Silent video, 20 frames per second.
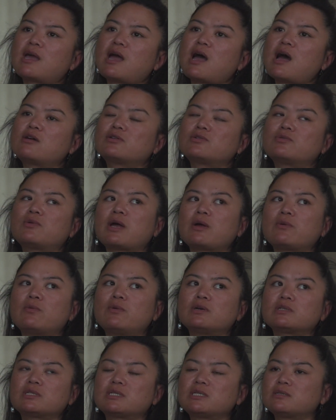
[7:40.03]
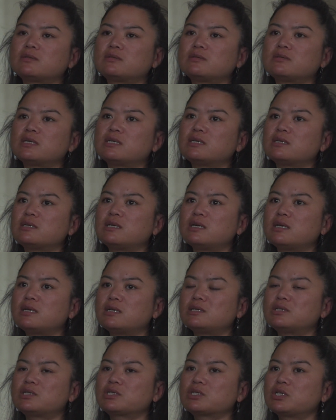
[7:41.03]
how do I want to
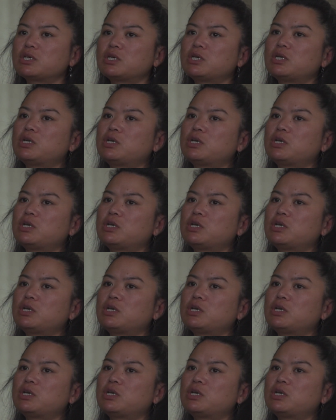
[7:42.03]
engage